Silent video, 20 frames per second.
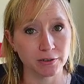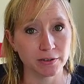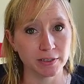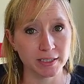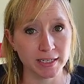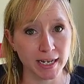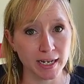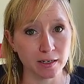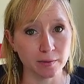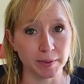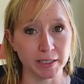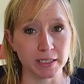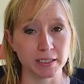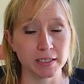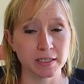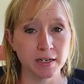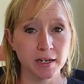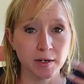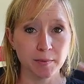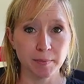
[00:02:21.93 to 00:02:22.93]
the
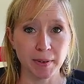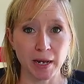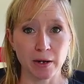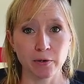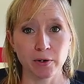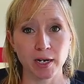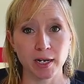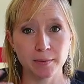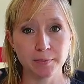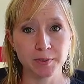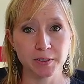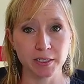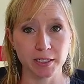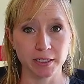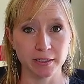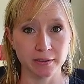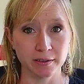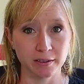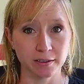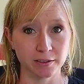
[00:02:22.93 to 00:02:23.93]
database. Power Apps
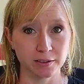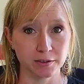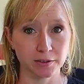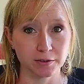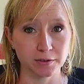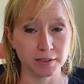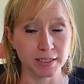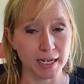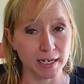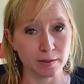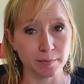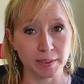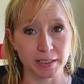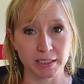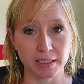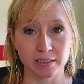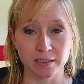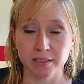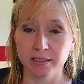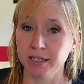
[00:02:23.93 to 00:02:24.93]
and the
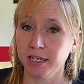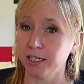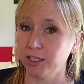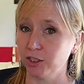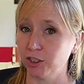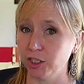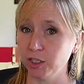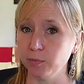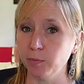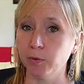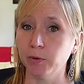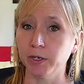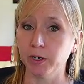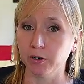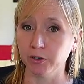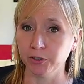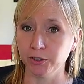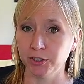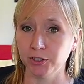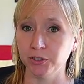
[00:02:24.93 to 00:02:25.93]
database, in this case SharePoint,
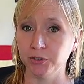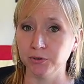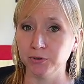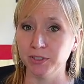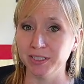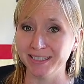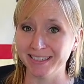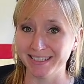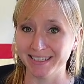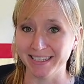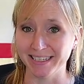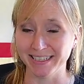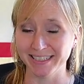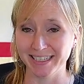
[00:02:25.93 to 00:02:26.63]
are two distinct